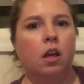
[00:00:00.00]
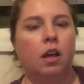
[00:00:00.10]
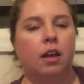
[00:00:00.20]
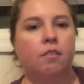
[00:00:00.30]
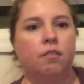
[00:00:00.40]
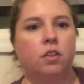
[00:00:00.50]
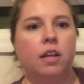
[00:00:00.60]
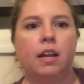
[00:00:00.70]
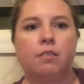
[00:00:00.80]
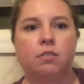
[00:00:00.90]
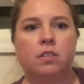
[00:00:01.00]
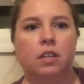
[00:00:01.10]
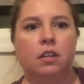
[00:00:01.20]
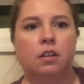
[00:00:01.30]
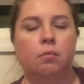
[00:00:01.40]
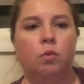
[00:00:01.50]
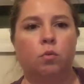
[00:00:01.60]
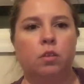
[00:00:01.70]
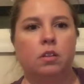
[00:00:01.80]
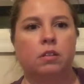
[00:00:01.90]
and I feel like I've seen it, but
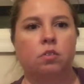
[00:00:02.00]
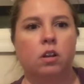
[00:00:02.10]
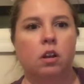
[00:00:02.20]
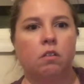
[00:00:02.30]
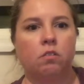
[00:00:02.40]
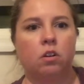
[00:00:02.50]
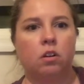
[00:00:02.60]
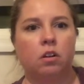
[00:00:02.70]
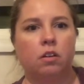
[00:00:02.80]
with a different cover.